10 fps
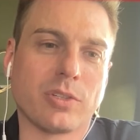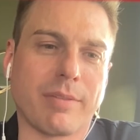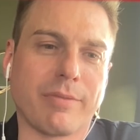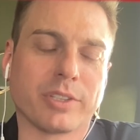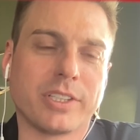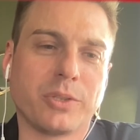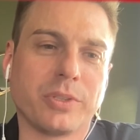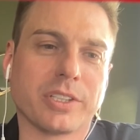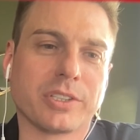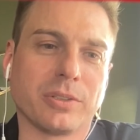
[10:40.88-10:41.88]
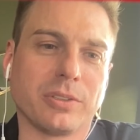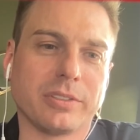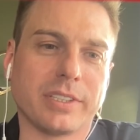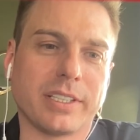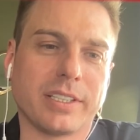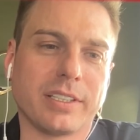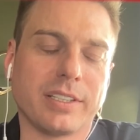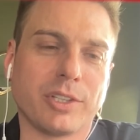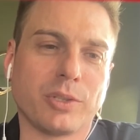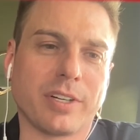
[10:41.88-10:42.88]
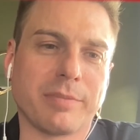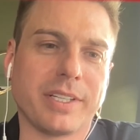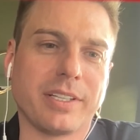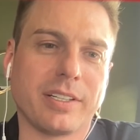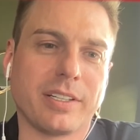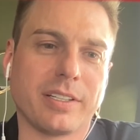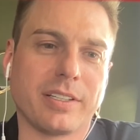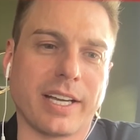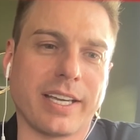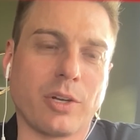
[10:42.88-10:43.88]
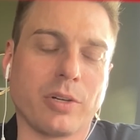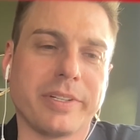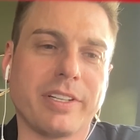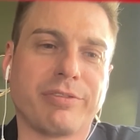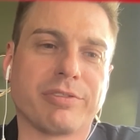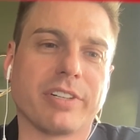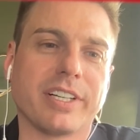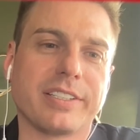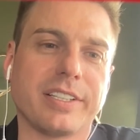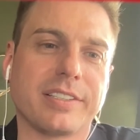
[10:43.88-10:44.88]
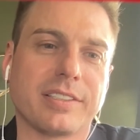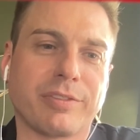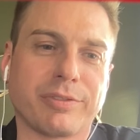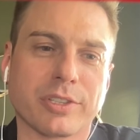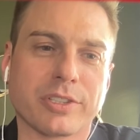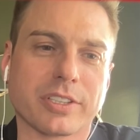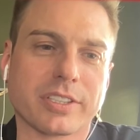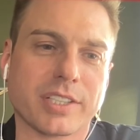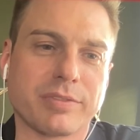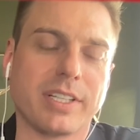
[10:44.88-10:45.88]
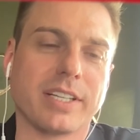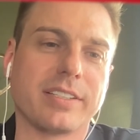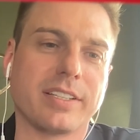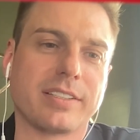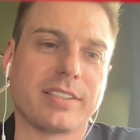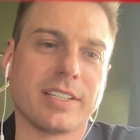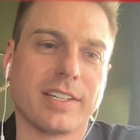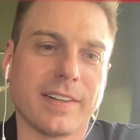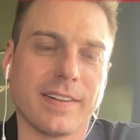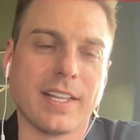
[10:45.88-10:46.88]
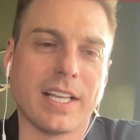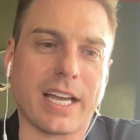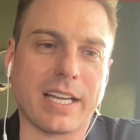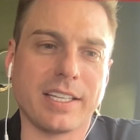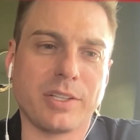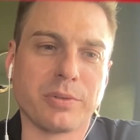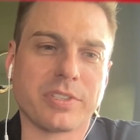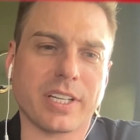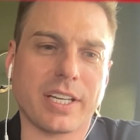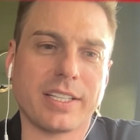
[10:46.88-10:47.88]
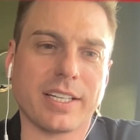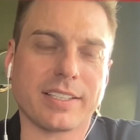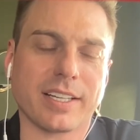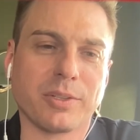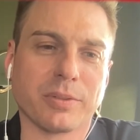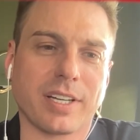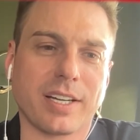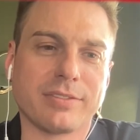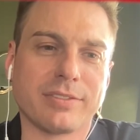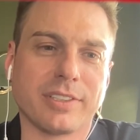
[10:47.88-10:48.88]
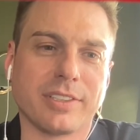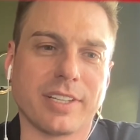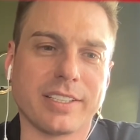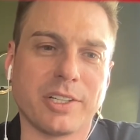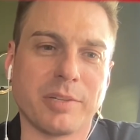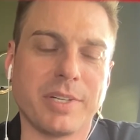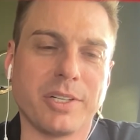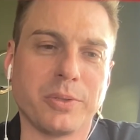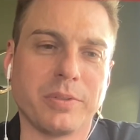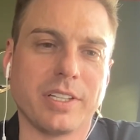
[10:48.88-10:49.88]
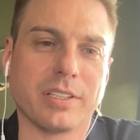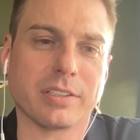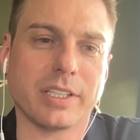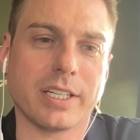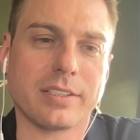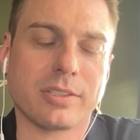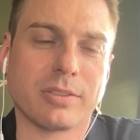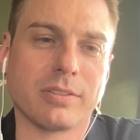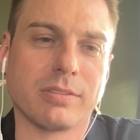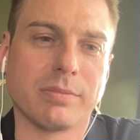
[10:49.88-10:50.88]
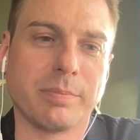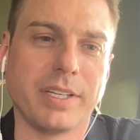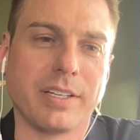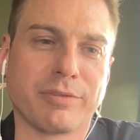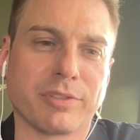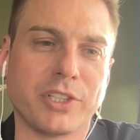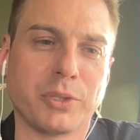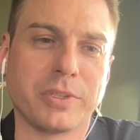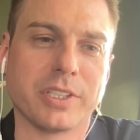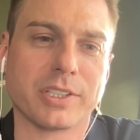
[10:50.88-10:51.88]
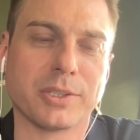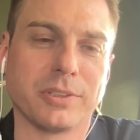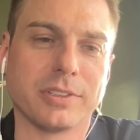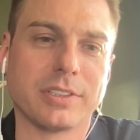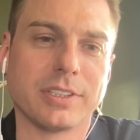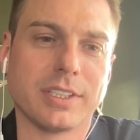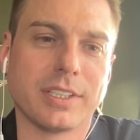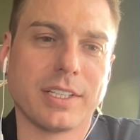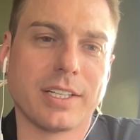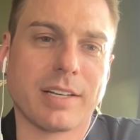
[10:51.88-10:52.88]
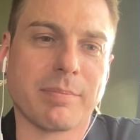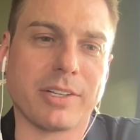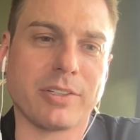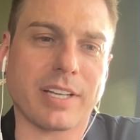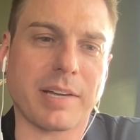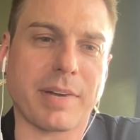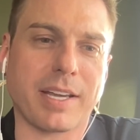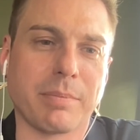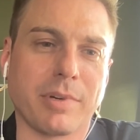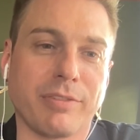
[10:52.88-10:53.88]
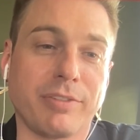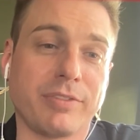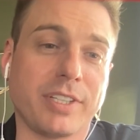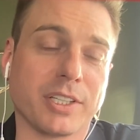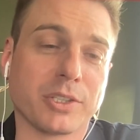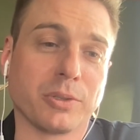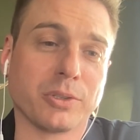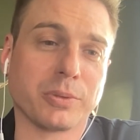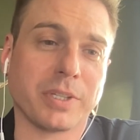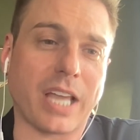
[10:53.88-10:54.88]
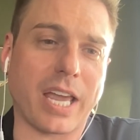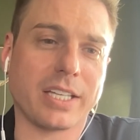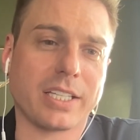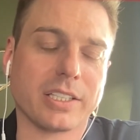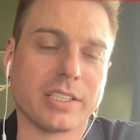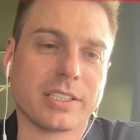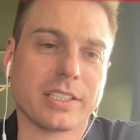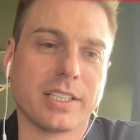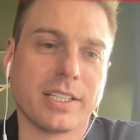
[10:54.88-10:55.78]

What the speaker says: I'm 42 years old, and even though I had already 4 successful exits, I need to say that I didn't build a unicorn yet. So being 42 years old, by the time I'm 50 years old, so in 8 years,